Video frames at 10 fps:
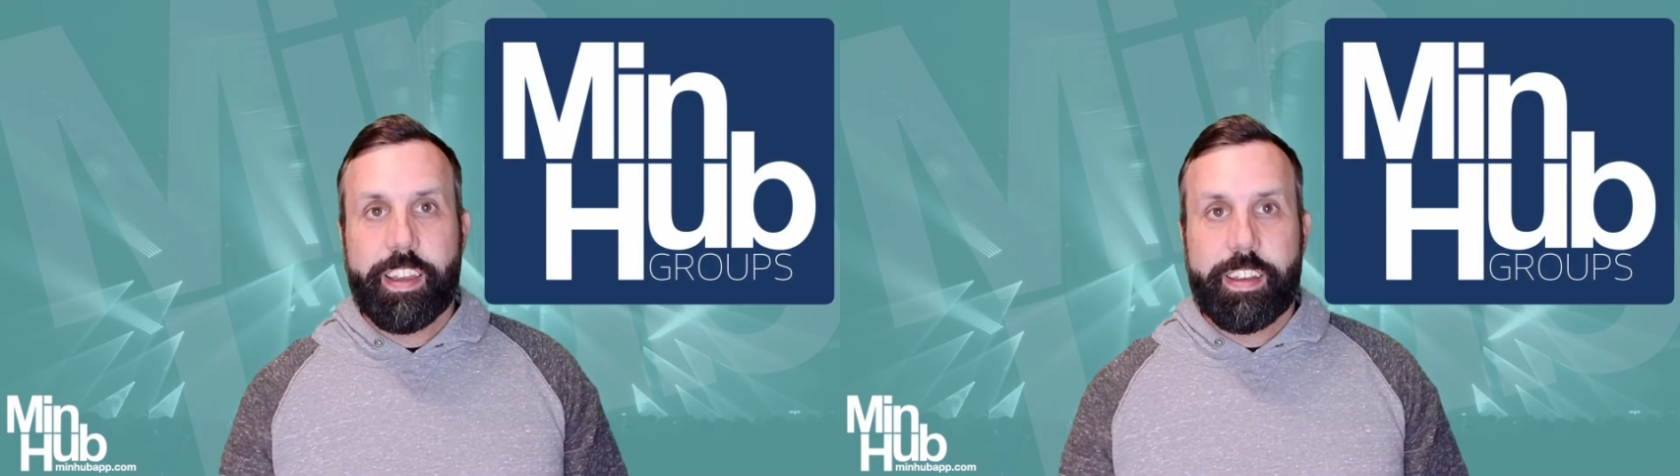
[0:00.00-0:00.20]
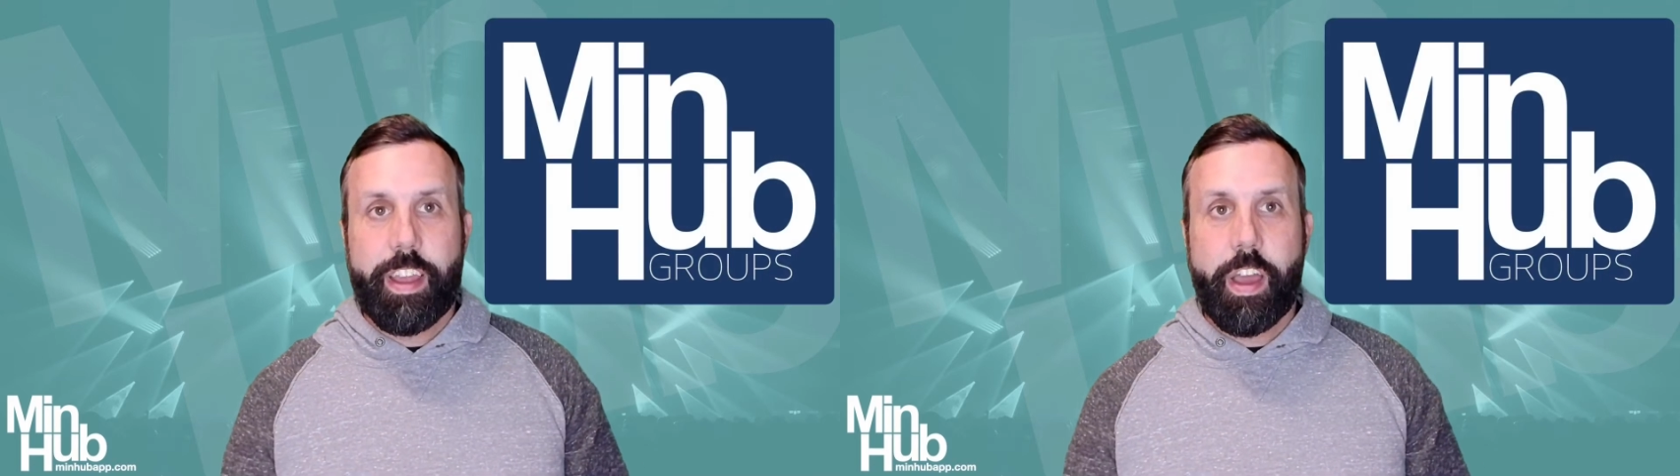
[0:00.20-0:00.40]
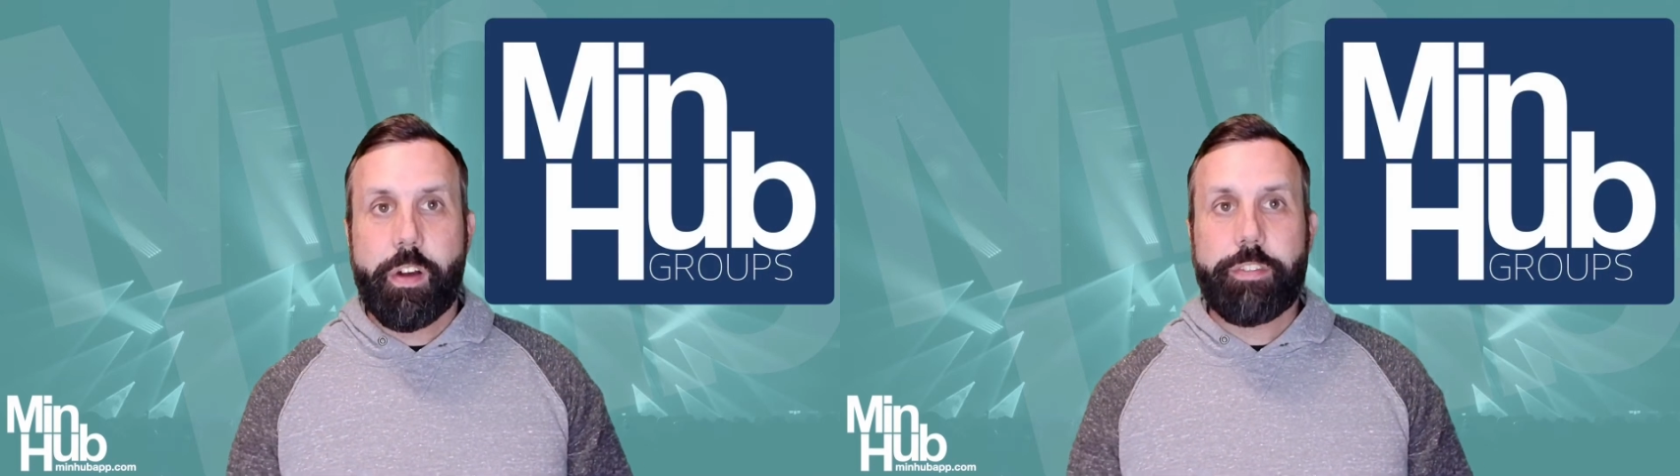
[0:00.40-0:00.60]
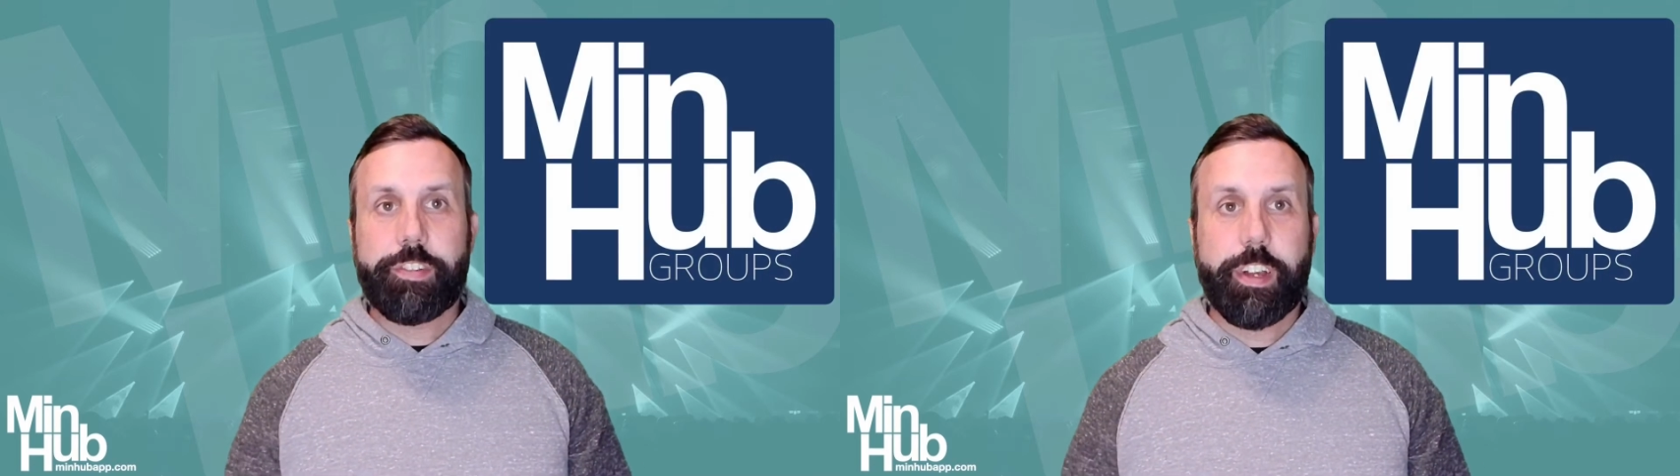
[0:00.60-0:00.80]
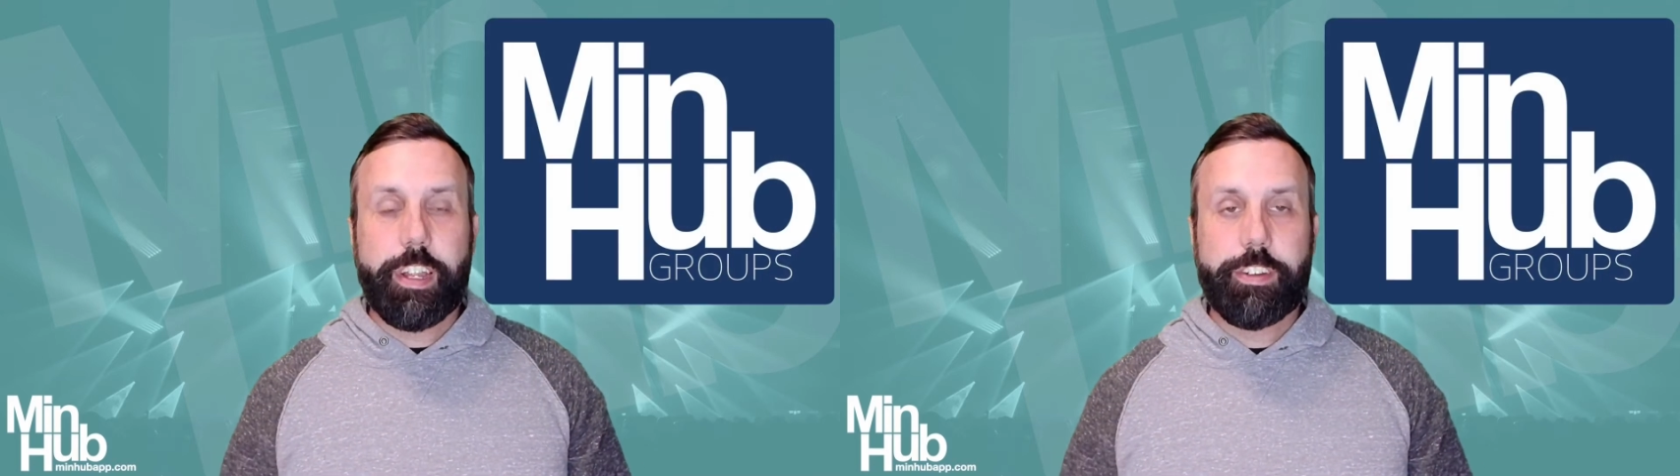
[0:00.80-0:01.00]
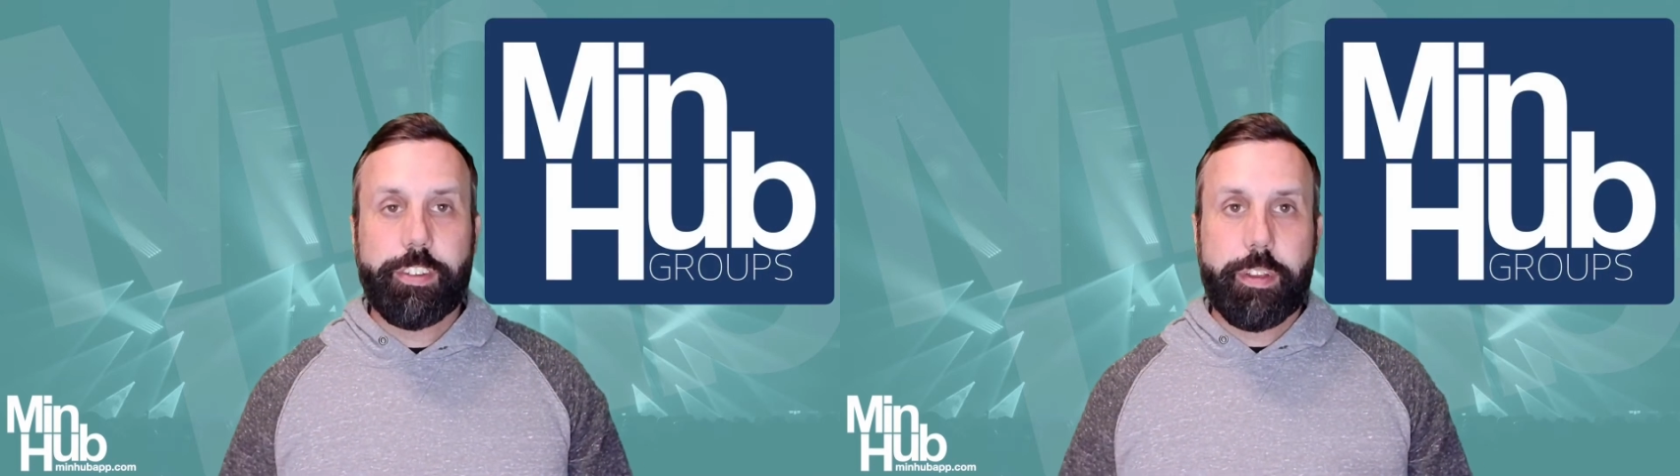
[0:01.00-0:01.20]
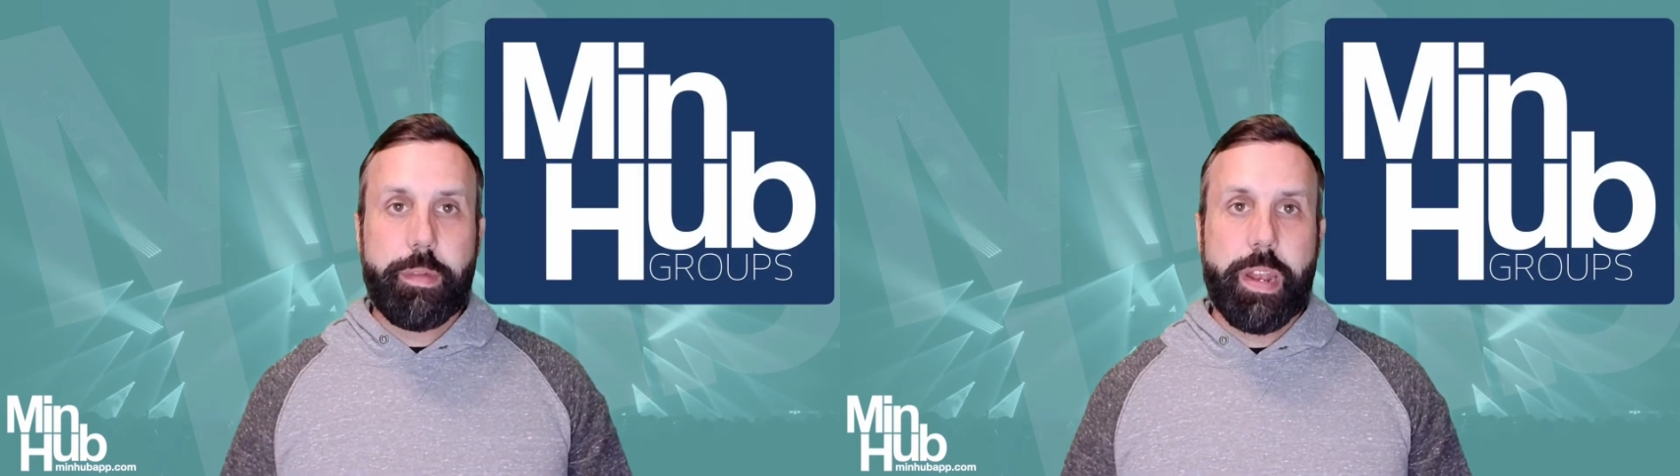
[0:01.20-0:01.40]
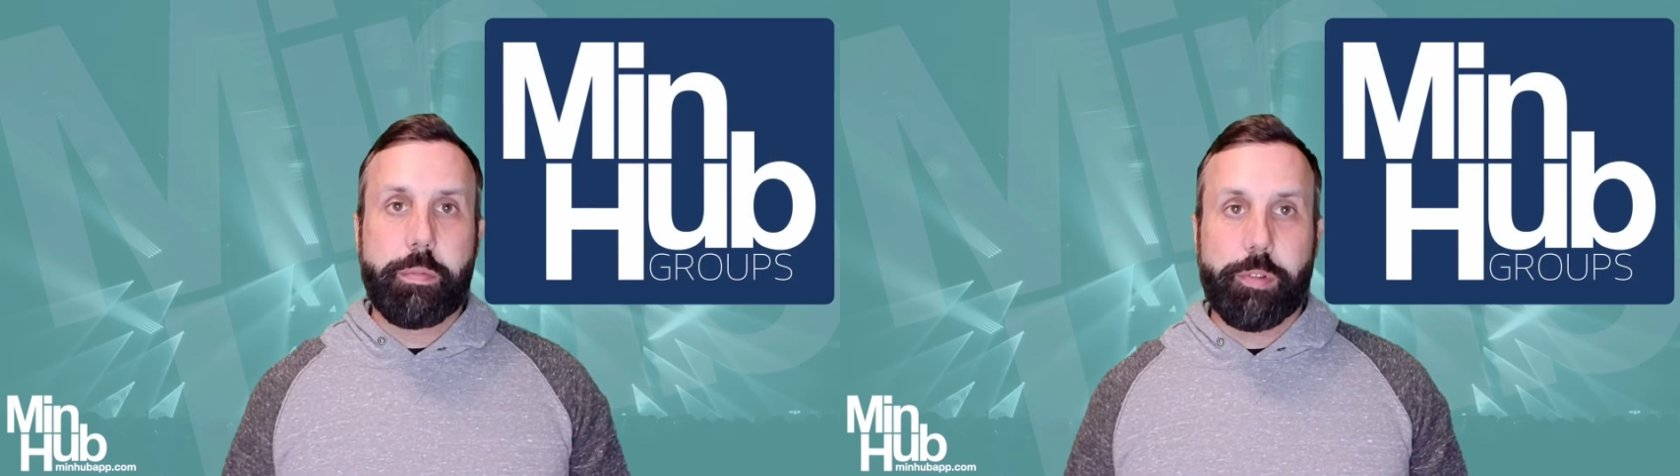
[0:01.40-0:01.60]
Now, if you're interested in
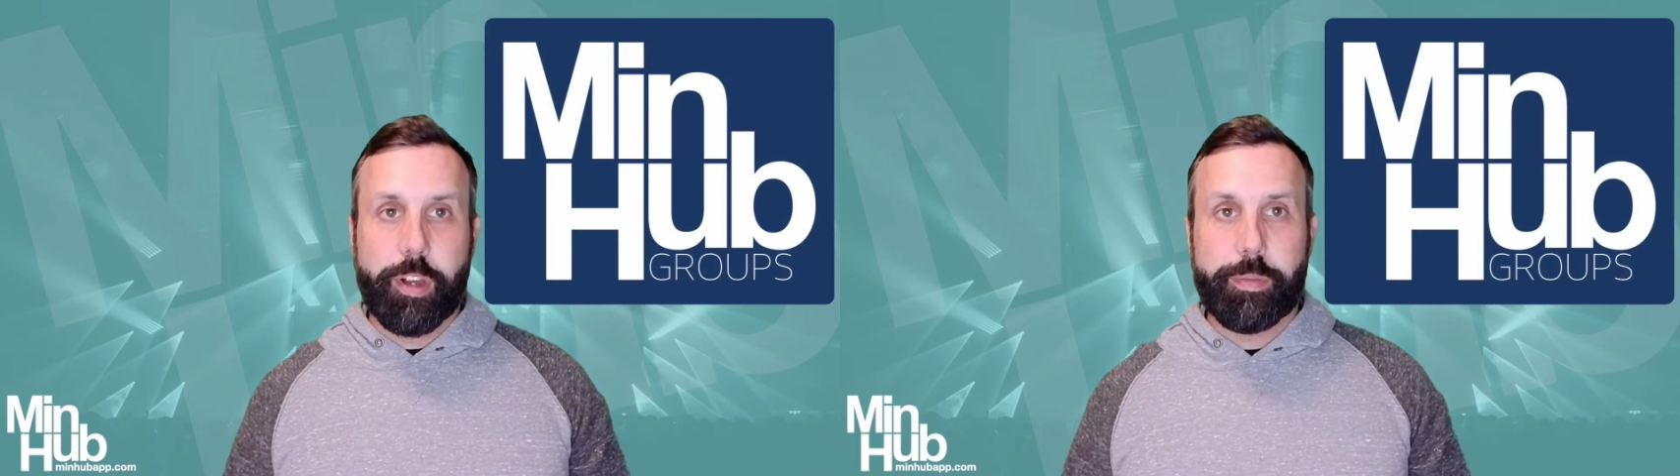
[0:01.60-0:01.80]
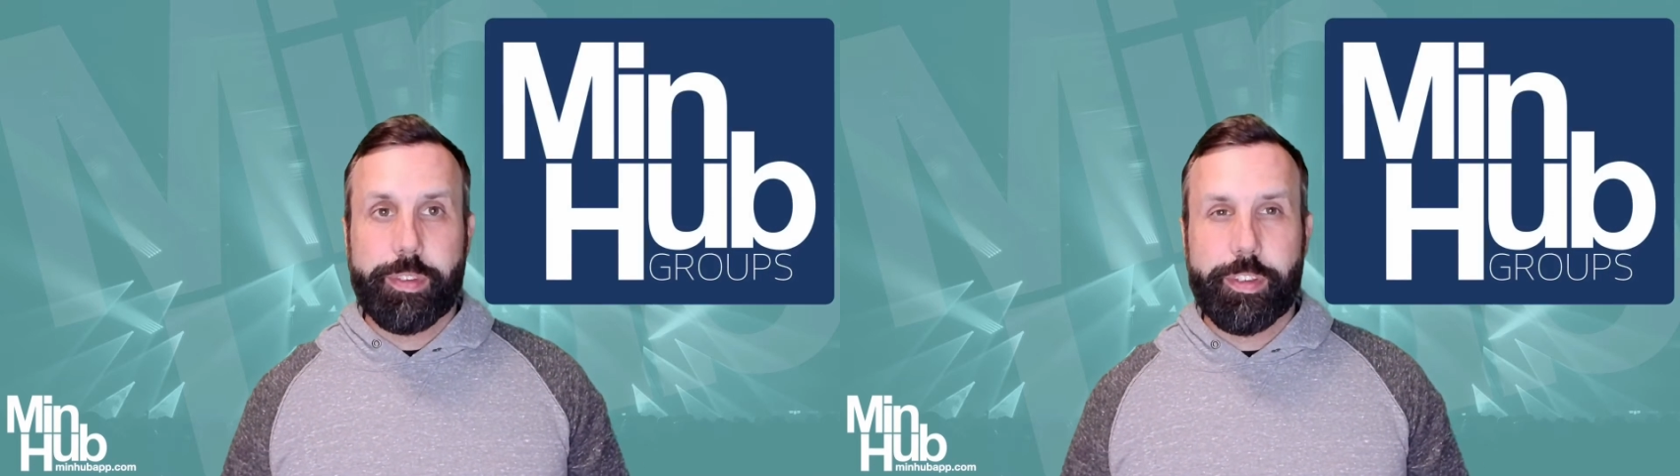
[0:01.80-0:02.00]
MinHub Groups,